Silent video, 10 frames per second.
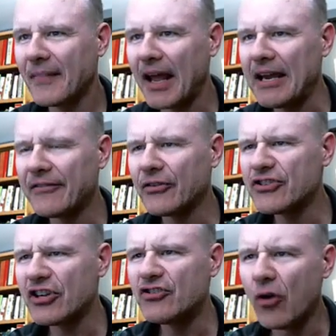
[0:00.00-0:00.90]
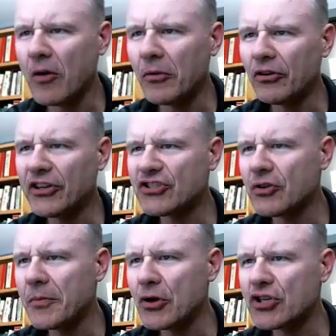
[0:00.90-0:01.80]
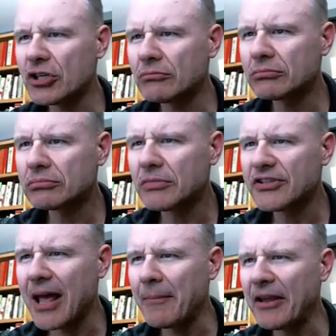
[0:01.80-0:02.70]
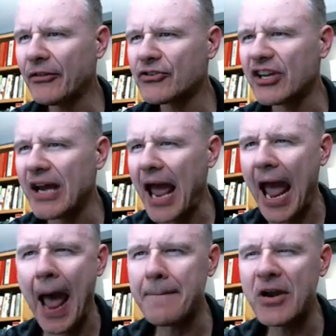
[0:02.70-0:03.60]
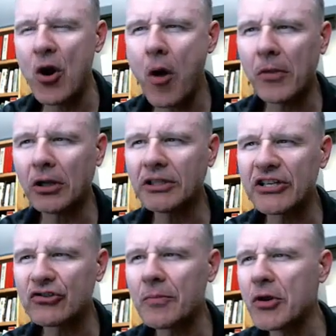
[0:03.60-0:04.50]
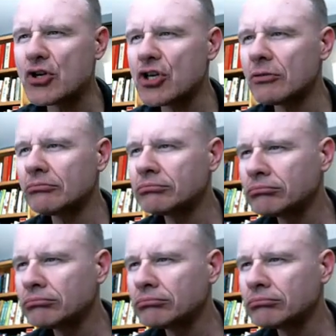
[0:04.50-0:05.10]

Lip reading: Hey, if there's a normal distribution, does that mean there's an abnormal distribution?